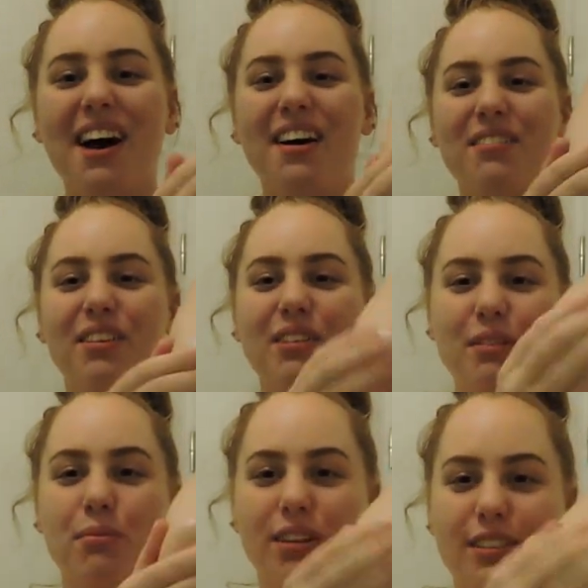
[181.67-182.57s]
I'm going to
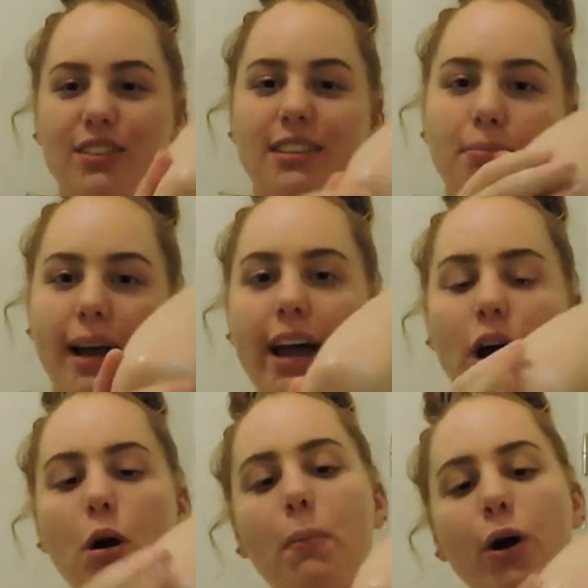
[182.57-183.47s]
moisturize my
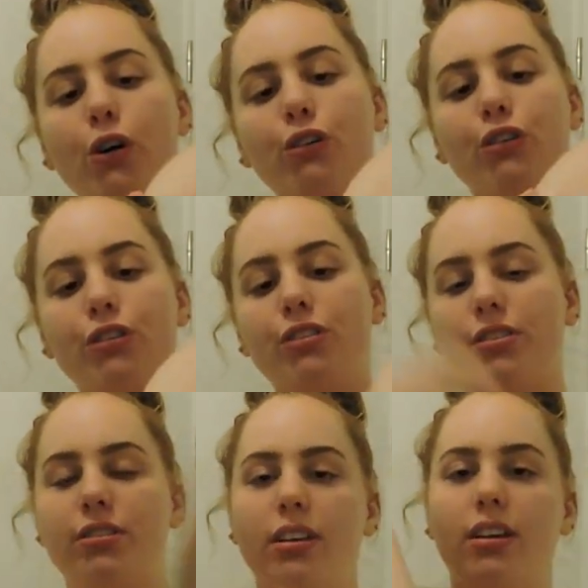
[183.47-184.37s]

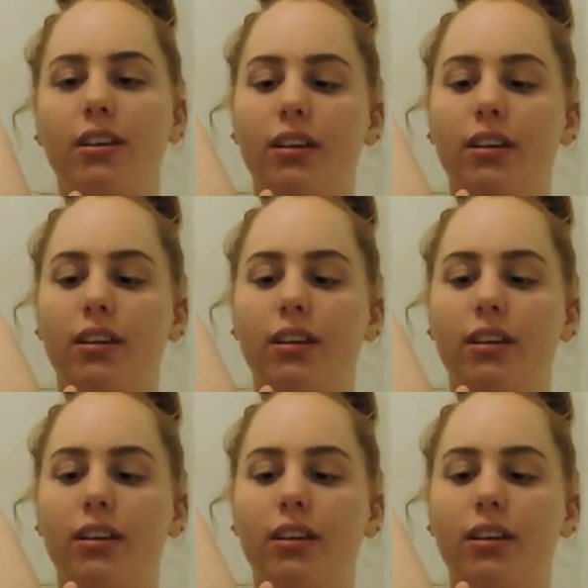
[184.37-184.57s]
elbows.